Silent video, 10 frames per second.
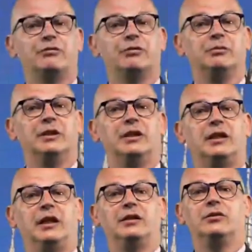
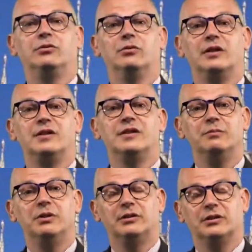dedicated to
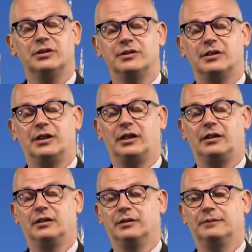exhibitors and
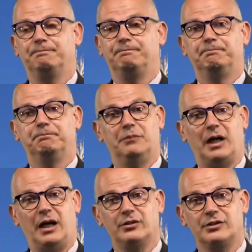
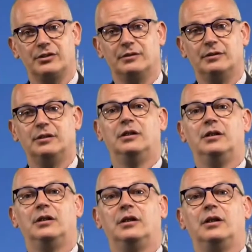buyers,
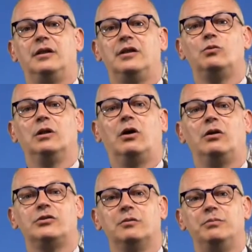this will
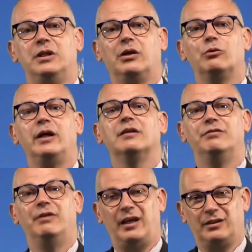also be a great
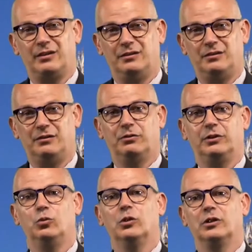event for the
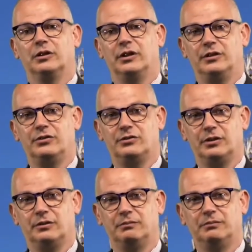world industry,
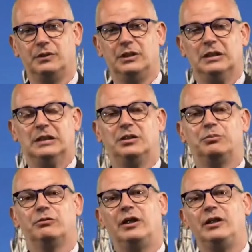
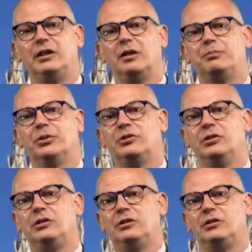providing the
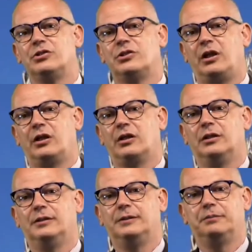opportunity to
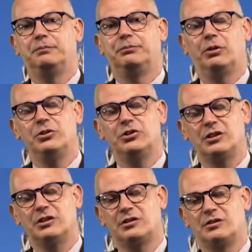share
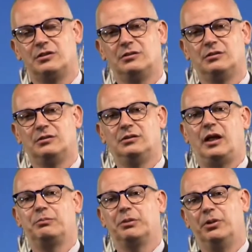projects and
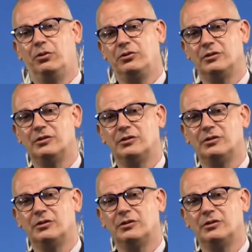proposals,